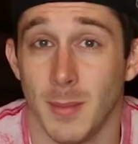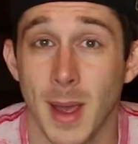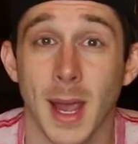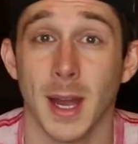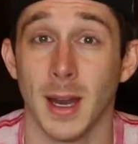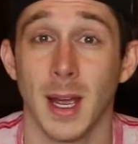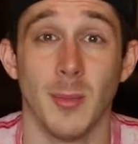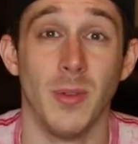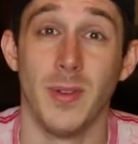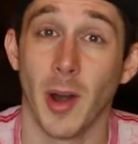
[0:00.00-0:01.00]
Man,
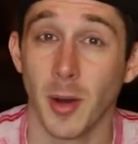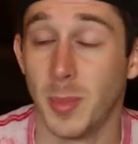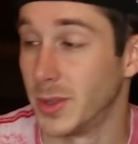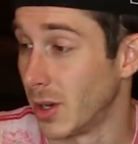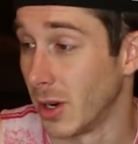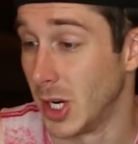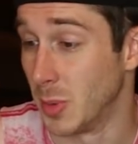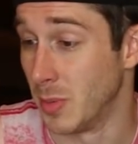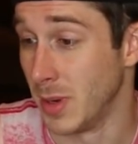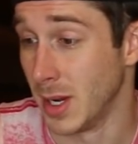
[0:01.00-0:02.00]
I'm a very bizarre
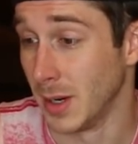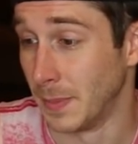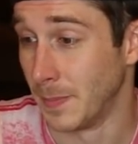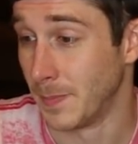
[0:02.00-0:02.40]
human being.